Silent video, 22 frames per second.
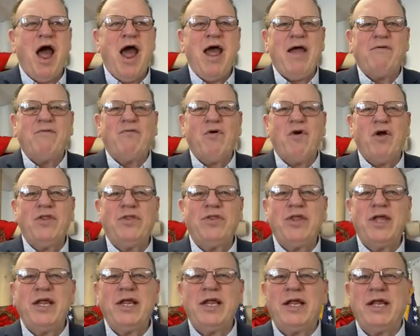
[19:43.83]
I have
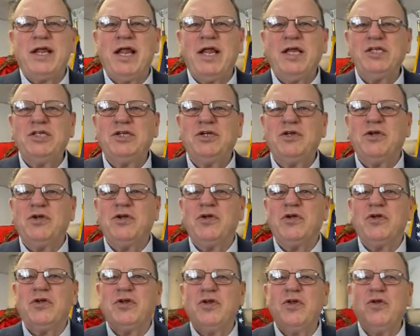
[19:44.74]
one thing against
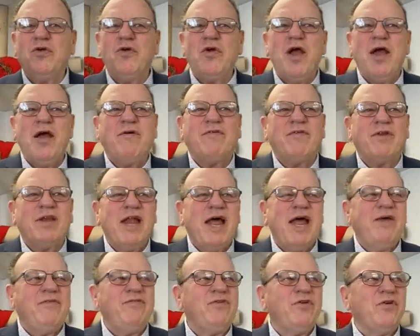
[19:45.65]
you. You have
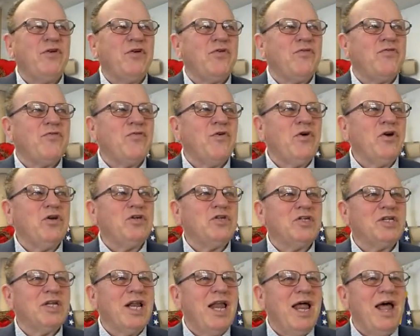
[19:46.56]
left your
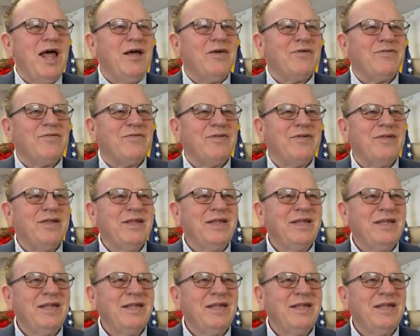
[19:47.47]
first love.